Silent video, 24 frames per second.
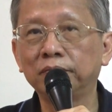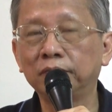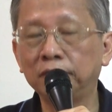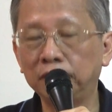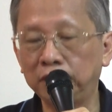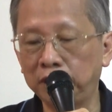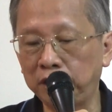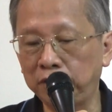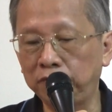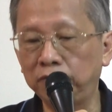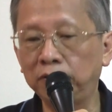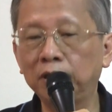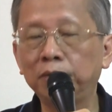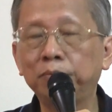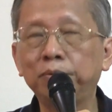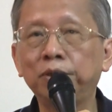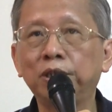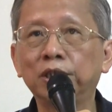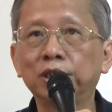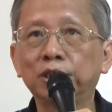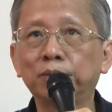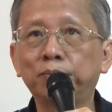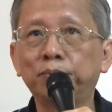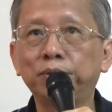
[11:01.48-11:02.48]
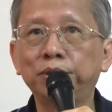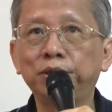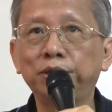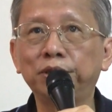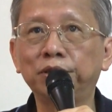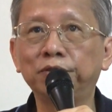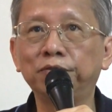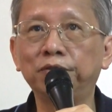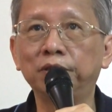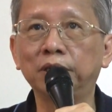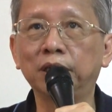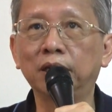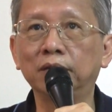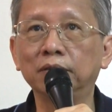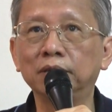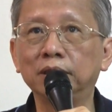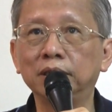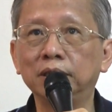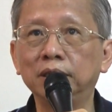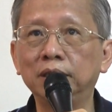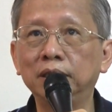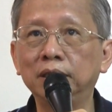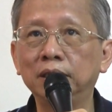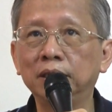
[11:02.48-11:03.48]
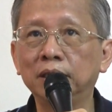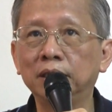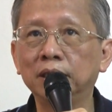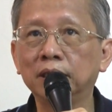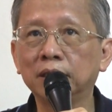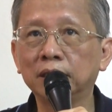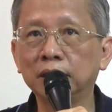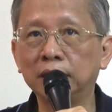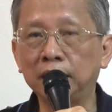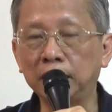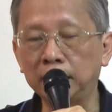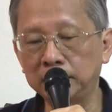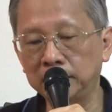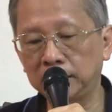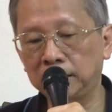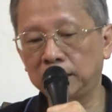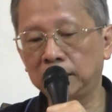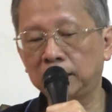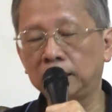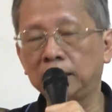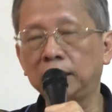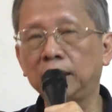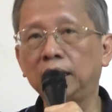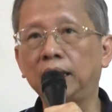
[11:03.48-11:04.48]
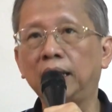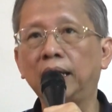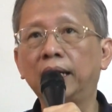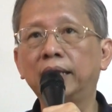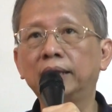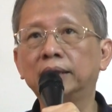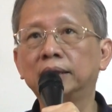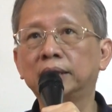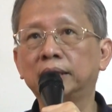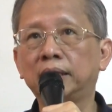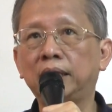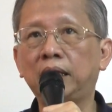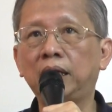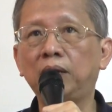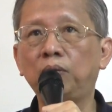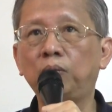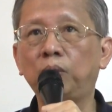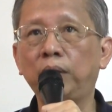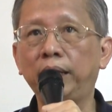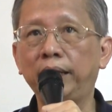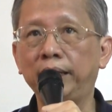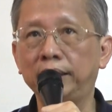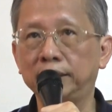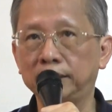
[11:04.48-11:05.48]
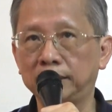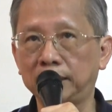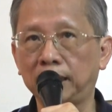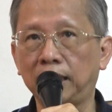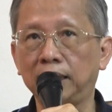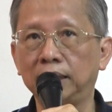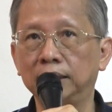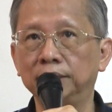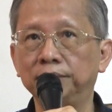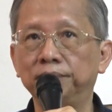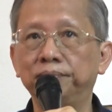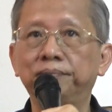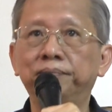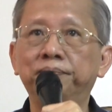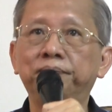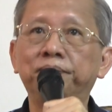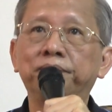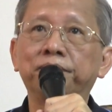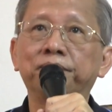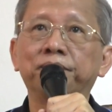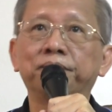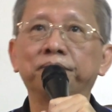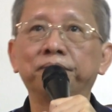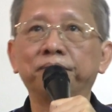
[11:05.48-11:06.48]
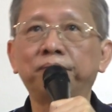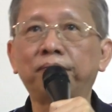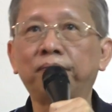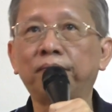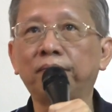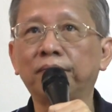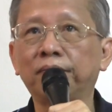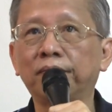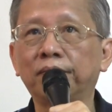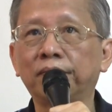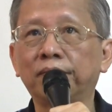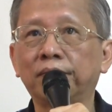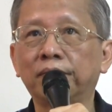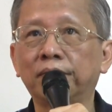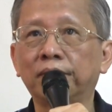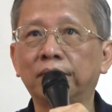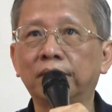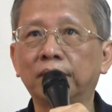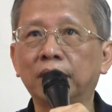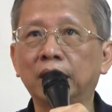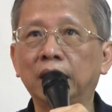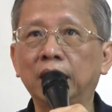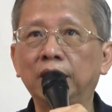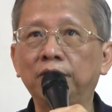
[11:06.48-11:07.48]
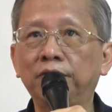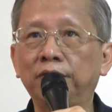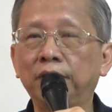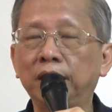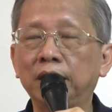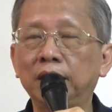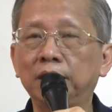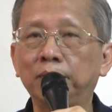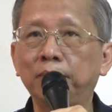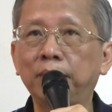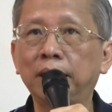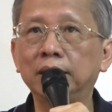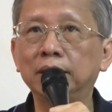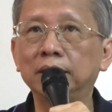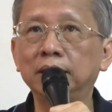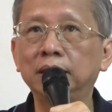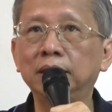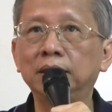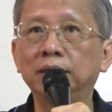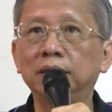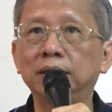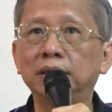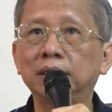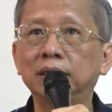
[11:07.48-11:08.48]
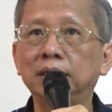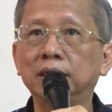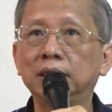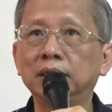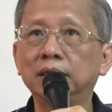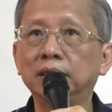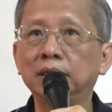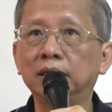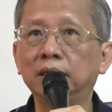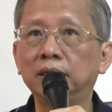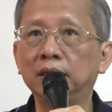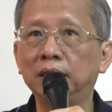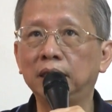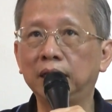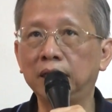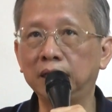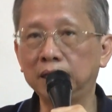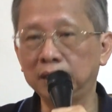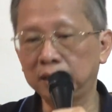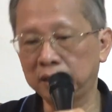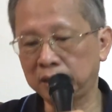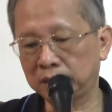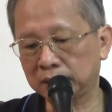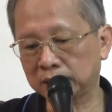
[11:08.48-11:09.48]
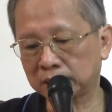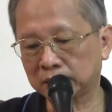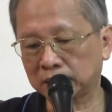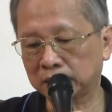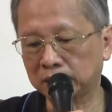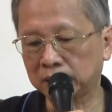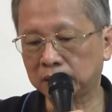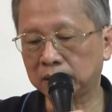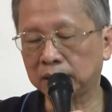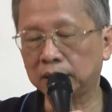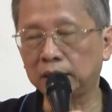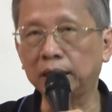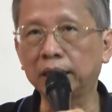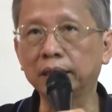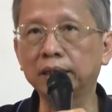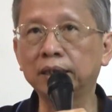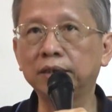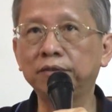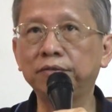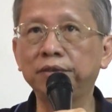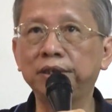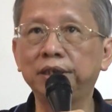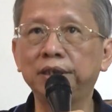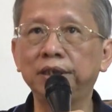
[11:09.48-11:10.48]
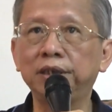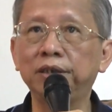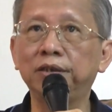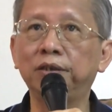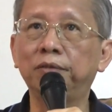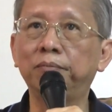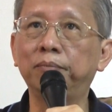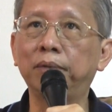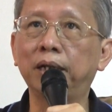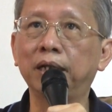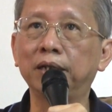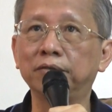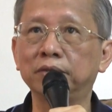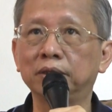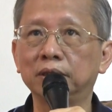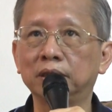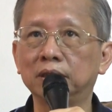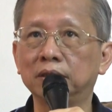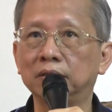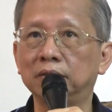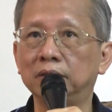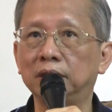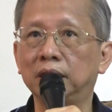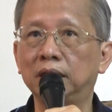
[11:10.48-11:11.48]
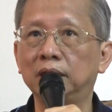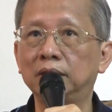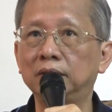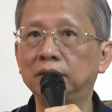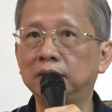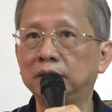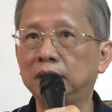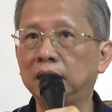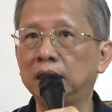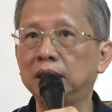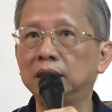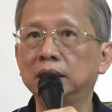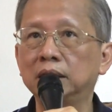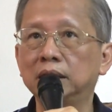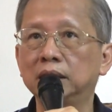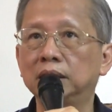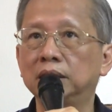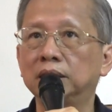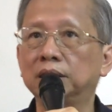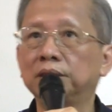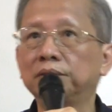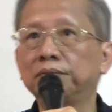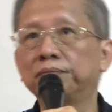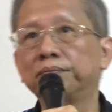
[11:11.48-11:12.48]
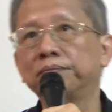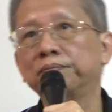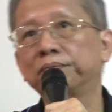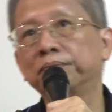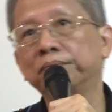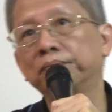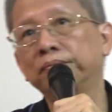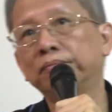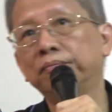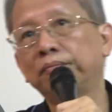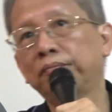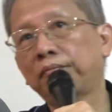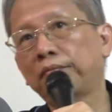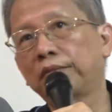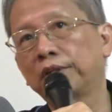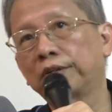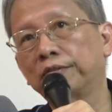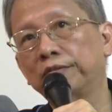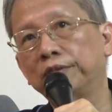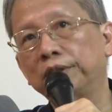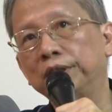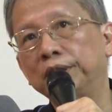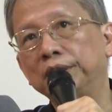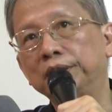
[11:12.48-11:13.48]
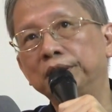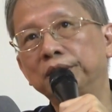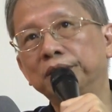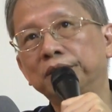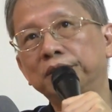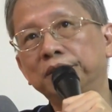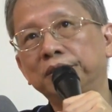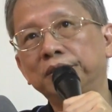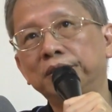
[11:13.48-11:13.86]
Develop your spiritual faculty, then relax, aware, silent. Then when the mental hindrance is not there, the activity of mind will slow down and cease. Finish.